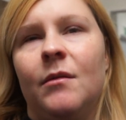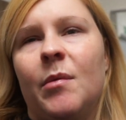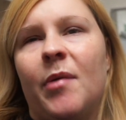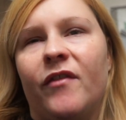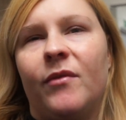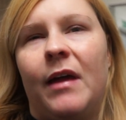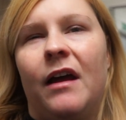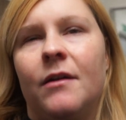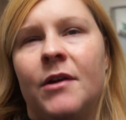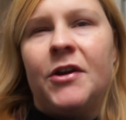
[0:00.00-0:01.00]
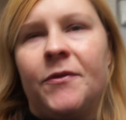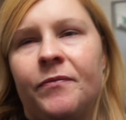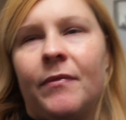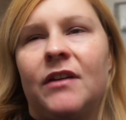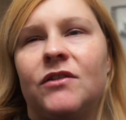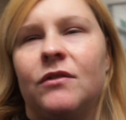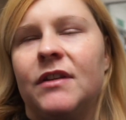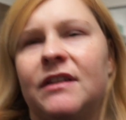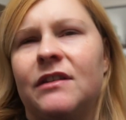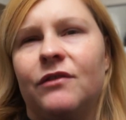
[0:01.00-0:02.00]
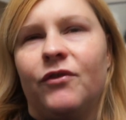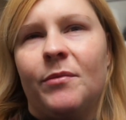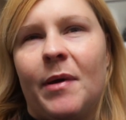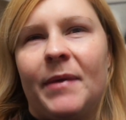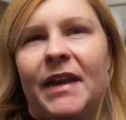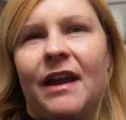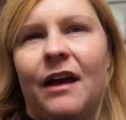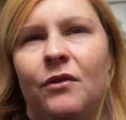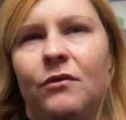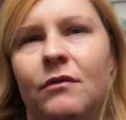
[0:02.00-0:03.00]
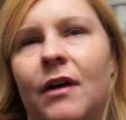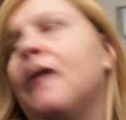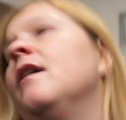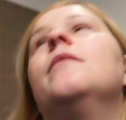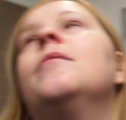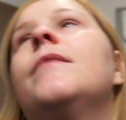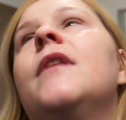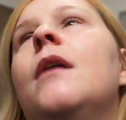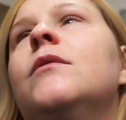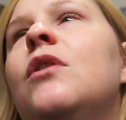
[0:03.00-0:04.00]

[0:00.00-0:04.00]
apart from that. So this is the room I'm in now. I'm